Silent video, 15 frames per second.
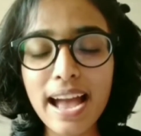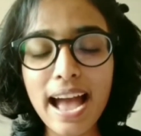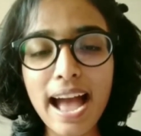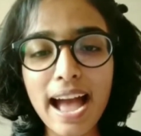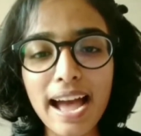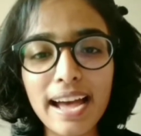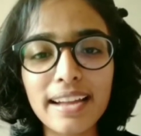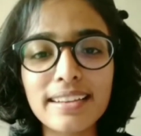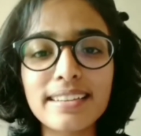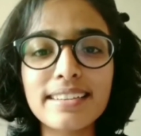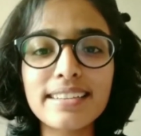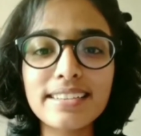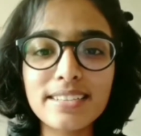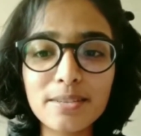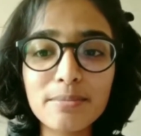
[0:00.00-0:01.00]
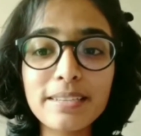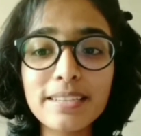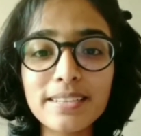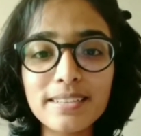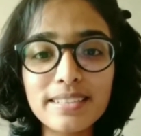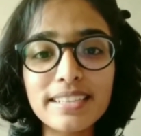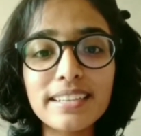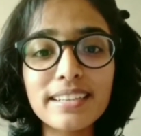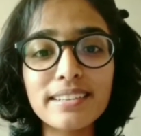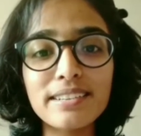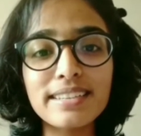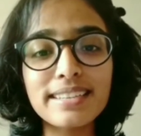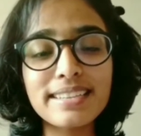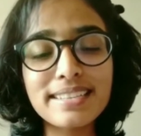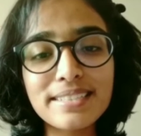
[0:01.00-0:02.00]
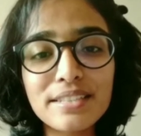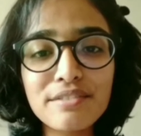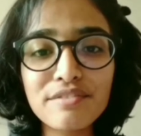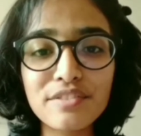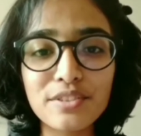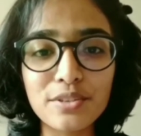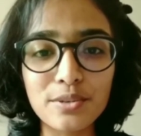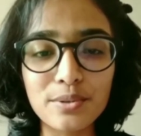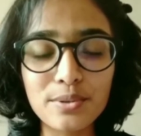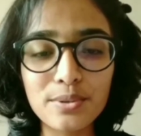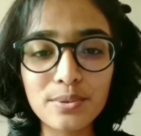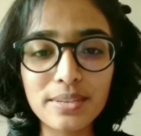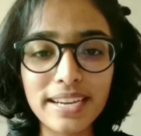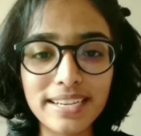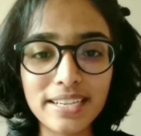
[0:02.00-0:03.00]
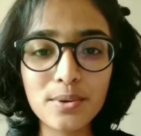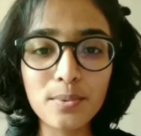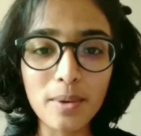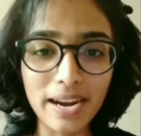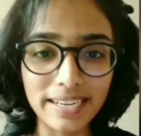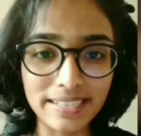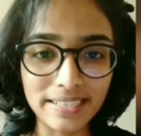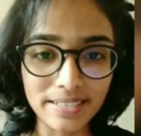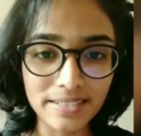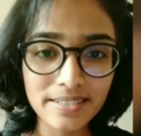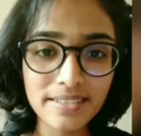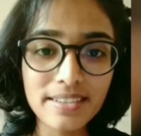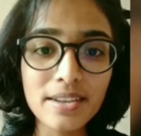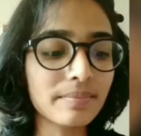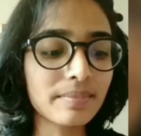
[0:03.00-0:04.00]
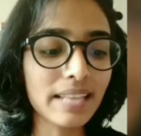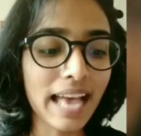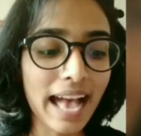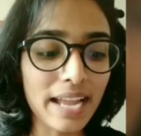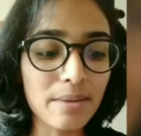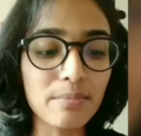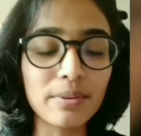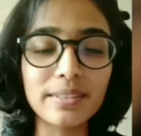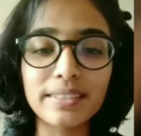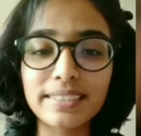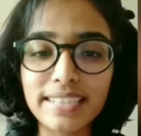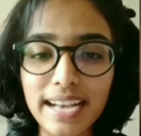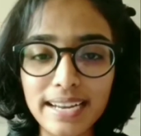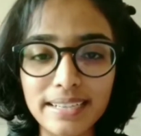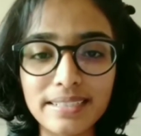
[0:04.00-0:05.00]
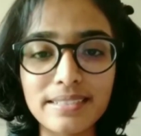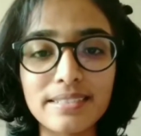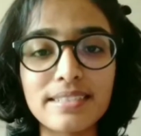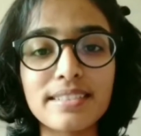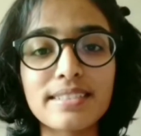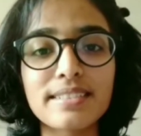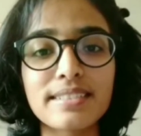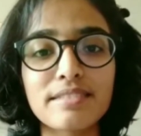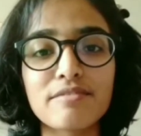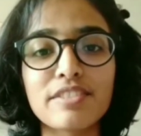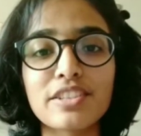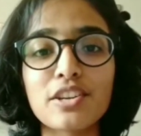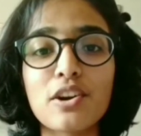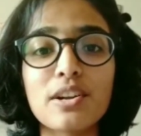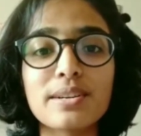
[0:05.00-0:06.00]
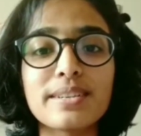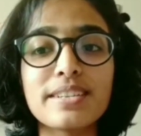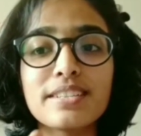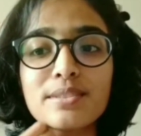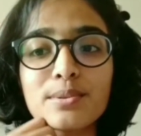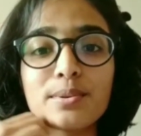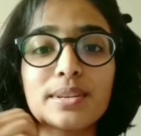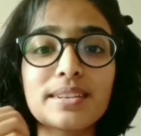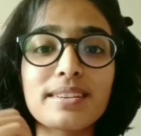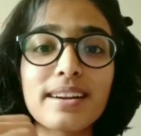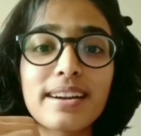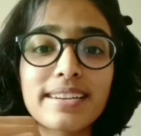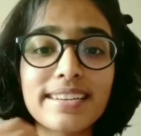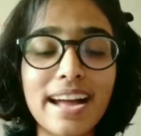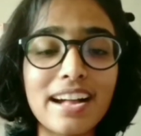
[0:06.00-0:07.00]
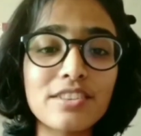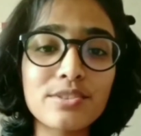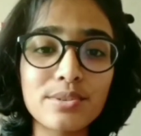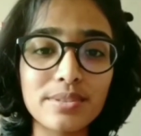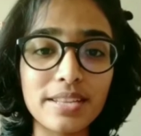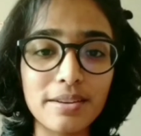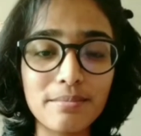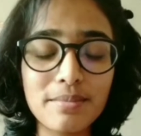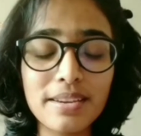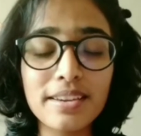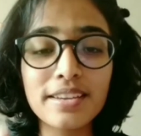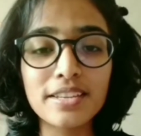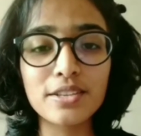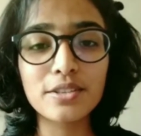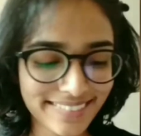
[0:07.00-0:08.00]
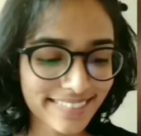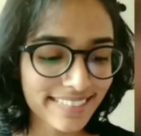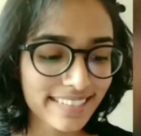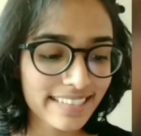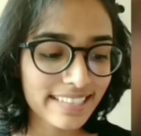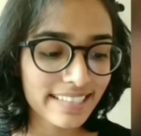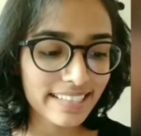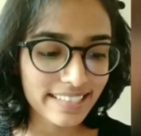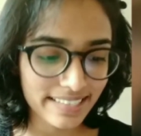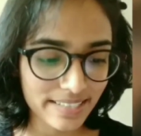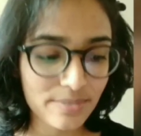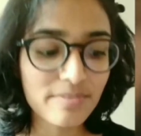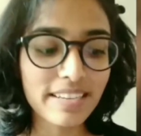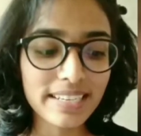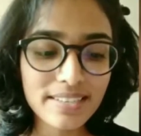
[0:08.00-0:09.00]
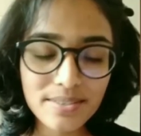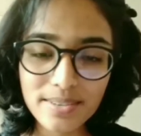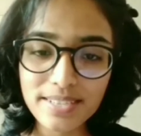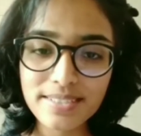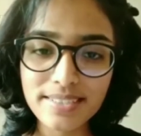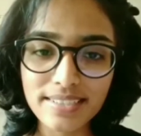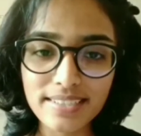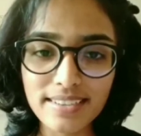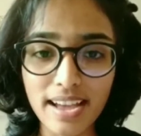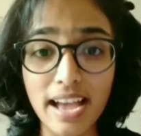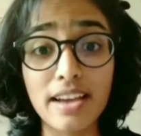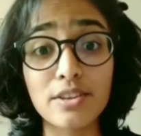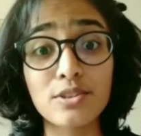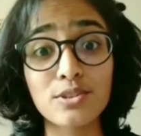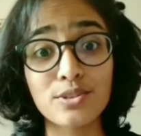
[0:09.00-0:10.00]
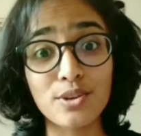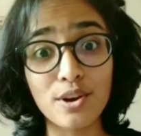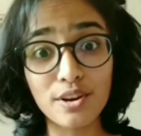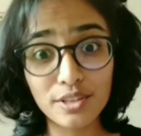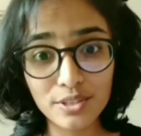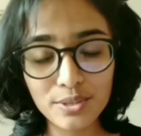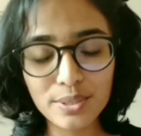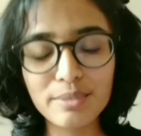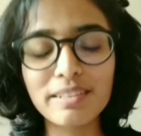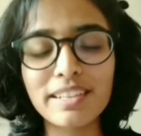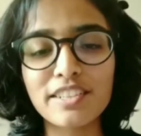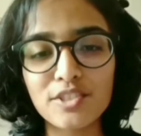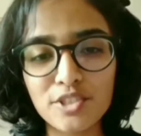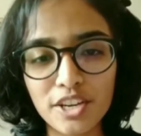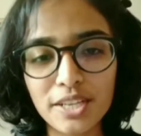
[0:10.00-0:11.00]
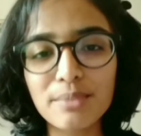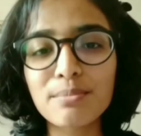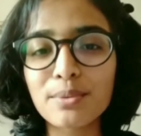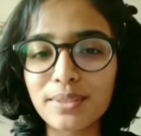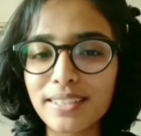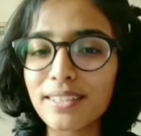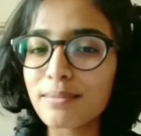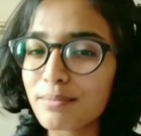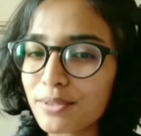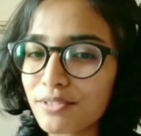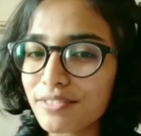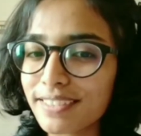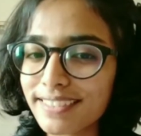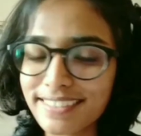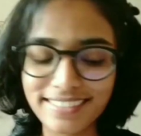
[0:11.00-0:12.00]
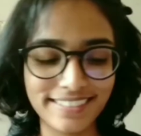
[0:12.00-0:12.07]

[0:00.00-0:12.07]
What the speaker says: and it will be really easy for you to get acquainted with the Harry Potter characters, and when you're already so attached to them, it's very interesting. I'm sure you will enjoy it more than a movie.